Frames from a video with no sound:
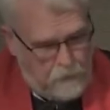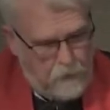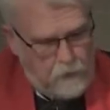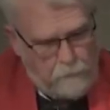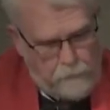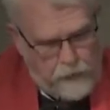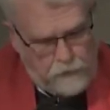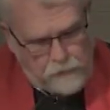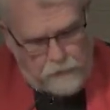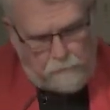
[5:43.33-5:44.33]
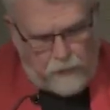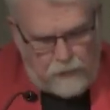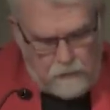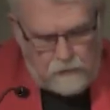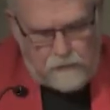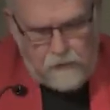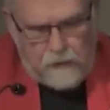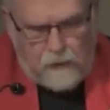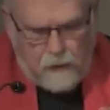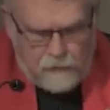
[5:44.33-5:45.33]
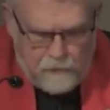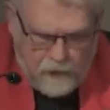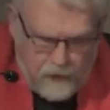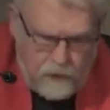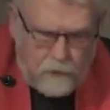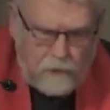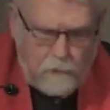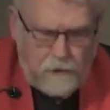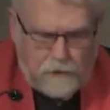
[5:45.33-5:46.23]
Compassion embodies a tangible